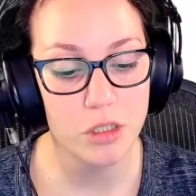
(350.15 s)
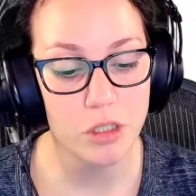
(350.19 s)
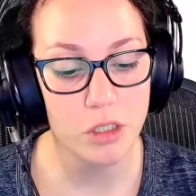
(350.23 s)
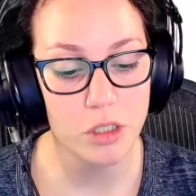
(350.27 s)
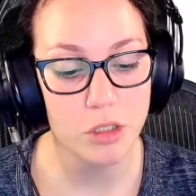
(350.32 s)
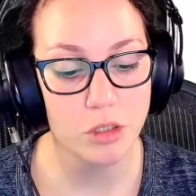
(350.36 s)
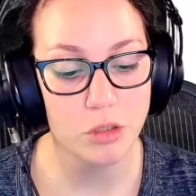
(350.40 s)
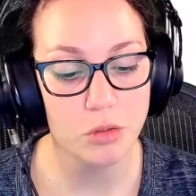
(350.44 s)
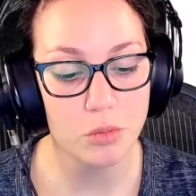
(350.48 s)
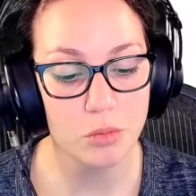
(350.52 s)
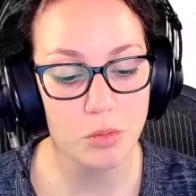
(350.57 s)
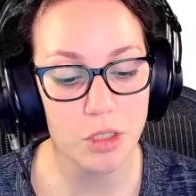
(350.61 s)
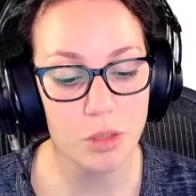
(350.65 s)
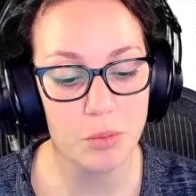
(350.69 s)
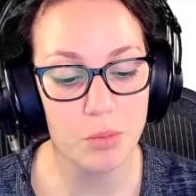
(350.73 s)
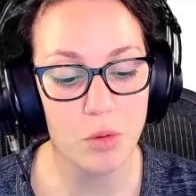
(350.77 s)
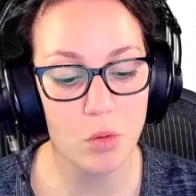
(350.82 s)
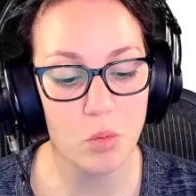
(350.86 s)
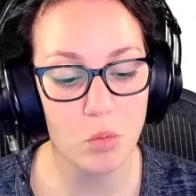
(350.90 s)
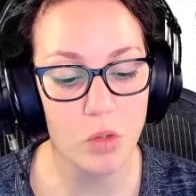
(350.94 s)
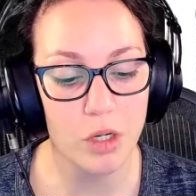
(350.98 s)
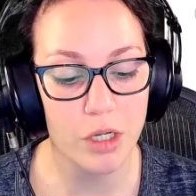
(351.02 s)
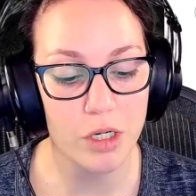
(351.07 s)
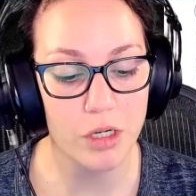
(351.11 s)
So I'm going to put
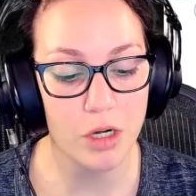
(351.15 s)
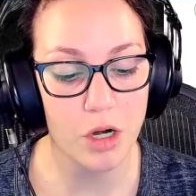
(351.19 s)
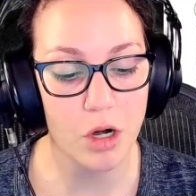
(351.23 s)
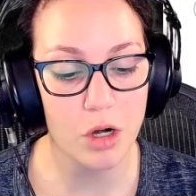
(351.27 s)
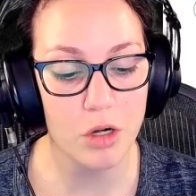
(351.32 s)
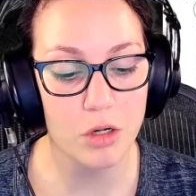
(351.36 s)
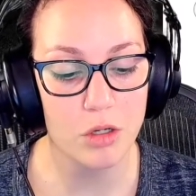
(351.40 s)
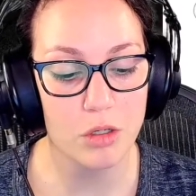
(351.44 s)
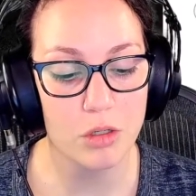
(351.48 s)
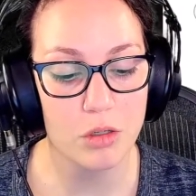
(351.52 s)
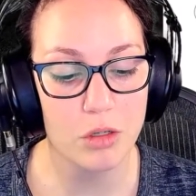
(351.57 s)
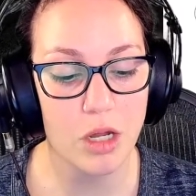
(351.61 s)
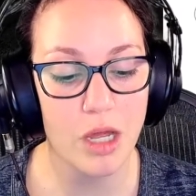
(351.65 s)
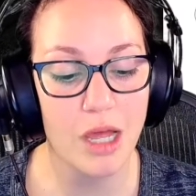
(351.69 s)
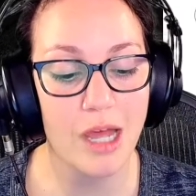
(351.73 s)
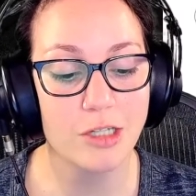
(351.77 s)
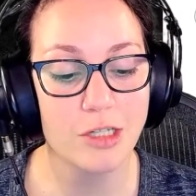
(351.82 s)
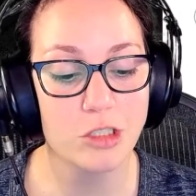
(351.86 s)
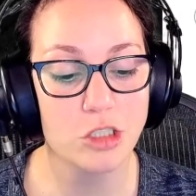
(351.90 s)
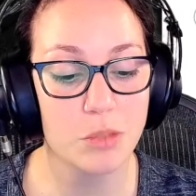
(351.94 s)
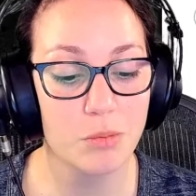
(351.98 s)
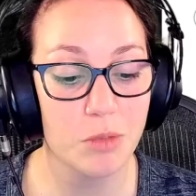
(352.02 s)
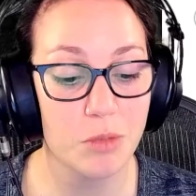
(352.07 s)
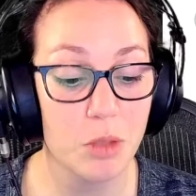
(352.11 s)

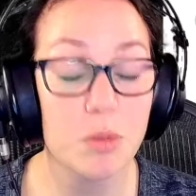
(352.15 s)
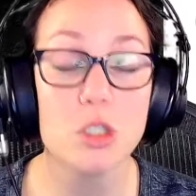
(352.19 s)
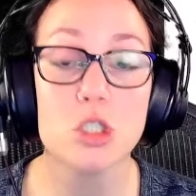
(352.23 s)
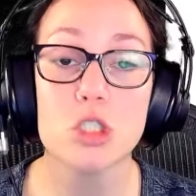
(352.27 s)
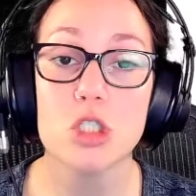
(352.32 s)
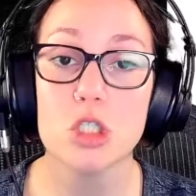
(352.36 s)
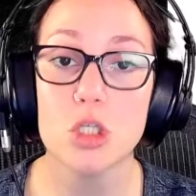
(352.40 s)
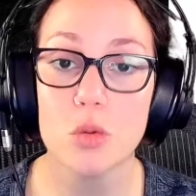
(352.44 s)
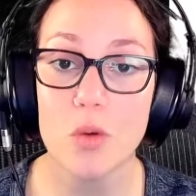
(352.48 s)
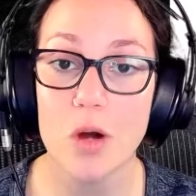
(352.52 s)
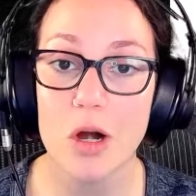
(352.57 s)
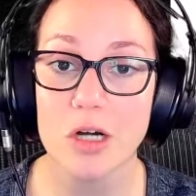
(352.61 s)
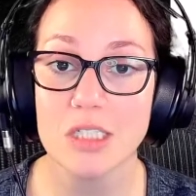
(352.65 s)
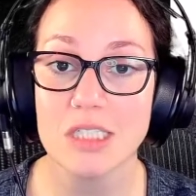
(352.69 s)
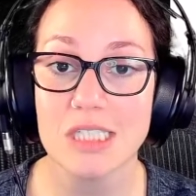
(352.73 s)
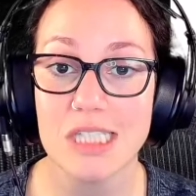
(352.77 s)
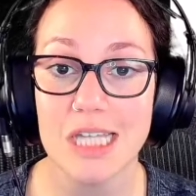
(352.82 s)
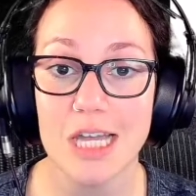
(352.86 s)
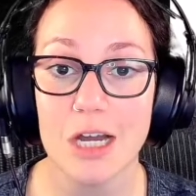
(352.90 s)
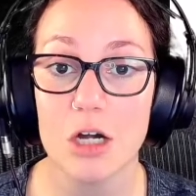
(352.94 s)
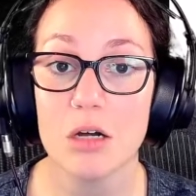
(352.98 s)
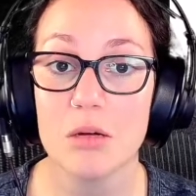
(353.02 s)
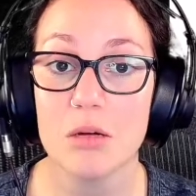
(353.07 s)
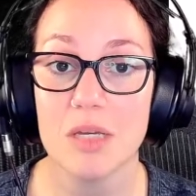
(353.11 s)
actually I'm going to put two arcs
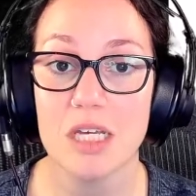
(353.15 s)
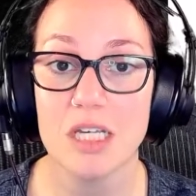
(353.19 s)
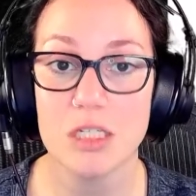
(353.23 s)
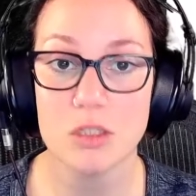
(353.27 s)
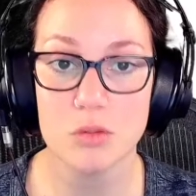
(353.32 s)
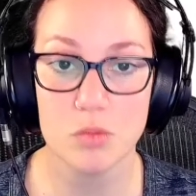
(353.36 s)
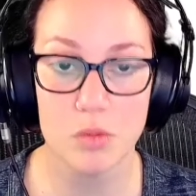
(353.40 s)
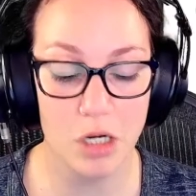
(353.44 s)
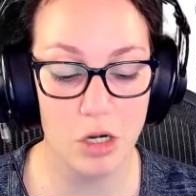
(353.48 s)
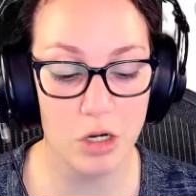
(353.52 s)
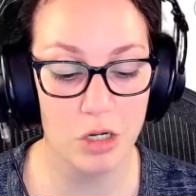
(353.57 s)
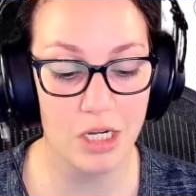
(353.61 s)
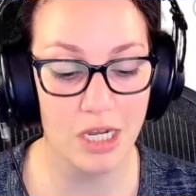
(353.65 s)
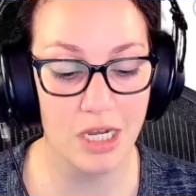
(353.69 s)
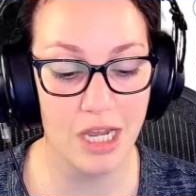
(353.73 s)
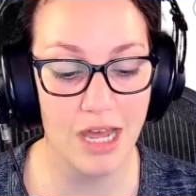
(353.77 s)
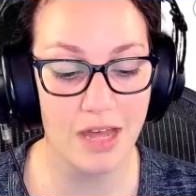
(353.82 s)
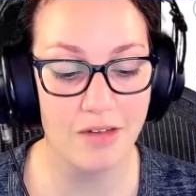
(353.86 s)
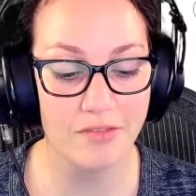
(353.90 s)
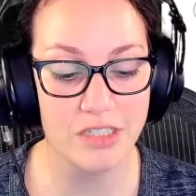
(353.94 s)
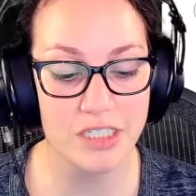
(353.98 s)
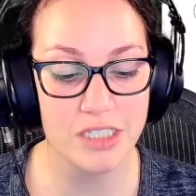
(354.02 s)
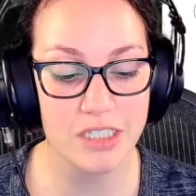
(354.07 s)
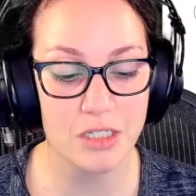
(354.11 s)
there because we already have
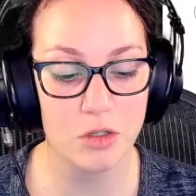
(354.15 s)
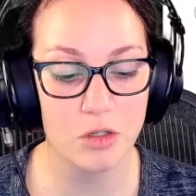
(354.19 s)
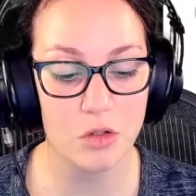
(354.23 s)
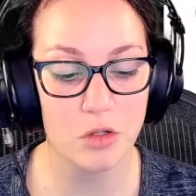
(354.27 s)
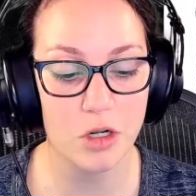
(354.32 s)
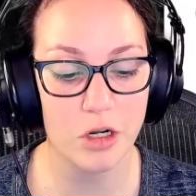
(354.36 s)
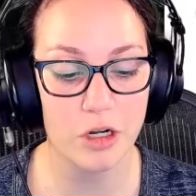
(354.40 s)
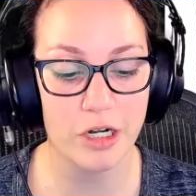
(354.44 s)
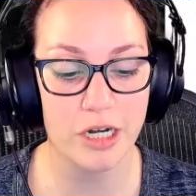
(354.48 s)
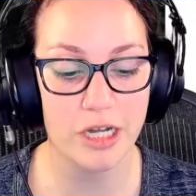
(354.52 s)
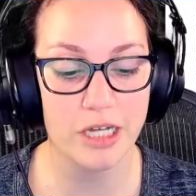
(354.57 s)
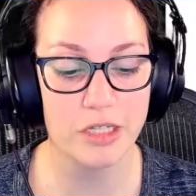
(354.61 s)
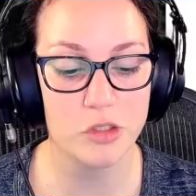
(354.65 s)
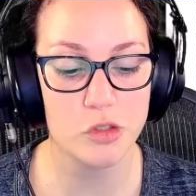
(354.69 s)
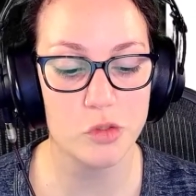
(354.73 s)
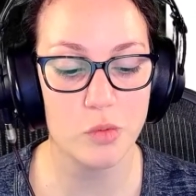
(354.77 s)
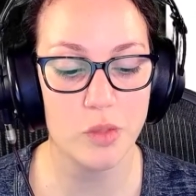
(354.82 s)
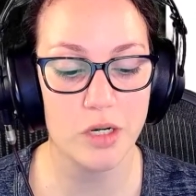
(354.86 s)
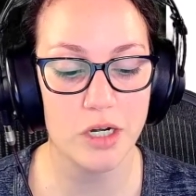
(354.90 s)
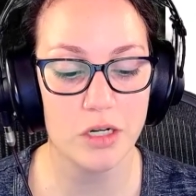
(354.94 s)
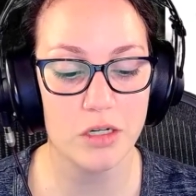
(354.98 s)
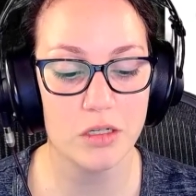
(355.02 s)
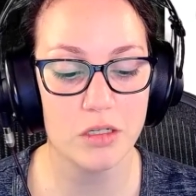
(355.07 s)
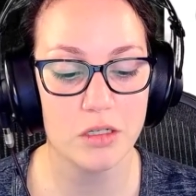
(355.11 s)
a single arc
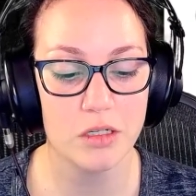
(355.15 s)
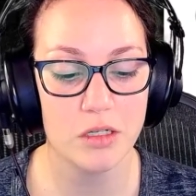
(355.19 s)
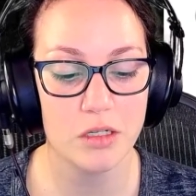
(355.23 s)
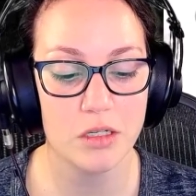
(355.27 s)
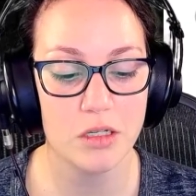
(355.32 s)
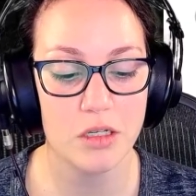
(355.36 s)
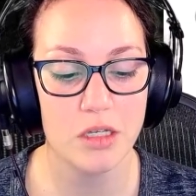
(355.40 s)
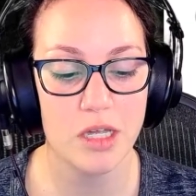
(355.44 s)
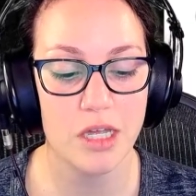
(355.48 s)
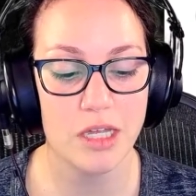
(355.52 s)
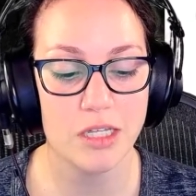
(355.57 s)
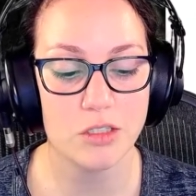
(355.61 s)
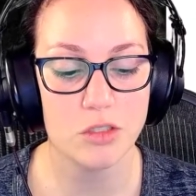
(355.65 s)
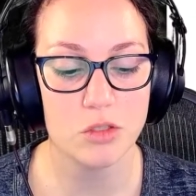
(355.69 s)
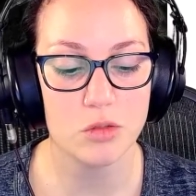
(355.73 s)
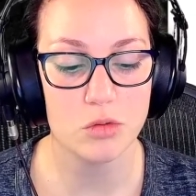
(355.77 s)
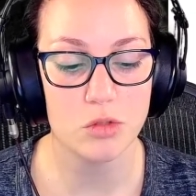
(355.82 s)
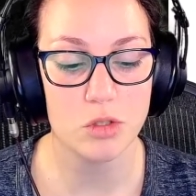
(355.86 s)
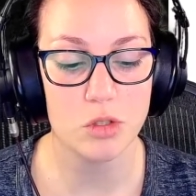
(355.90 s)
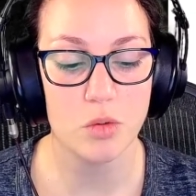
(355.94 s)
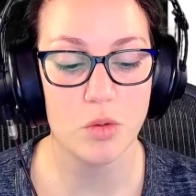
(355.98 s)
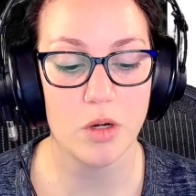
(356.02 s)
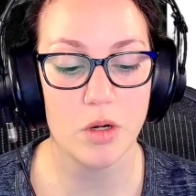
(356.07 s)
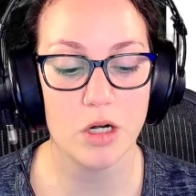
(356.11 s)
elsewhere. And so
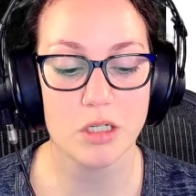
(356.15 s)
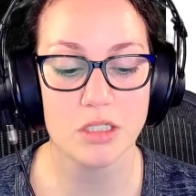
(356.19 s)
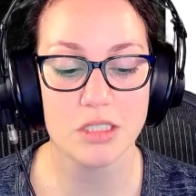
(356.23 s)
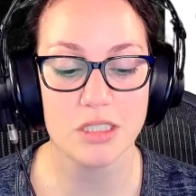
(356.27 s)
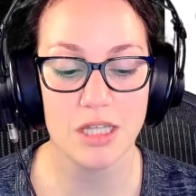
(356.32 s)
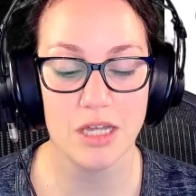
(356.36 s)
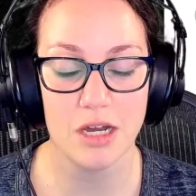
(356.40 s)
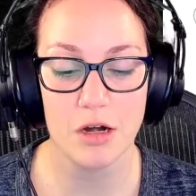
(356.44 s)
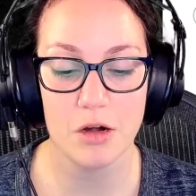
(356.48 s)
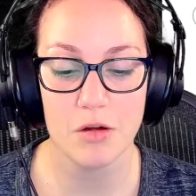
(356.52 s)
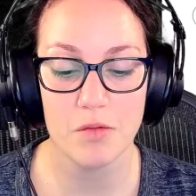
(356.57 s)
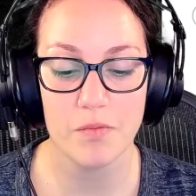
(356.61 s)
two arcs there.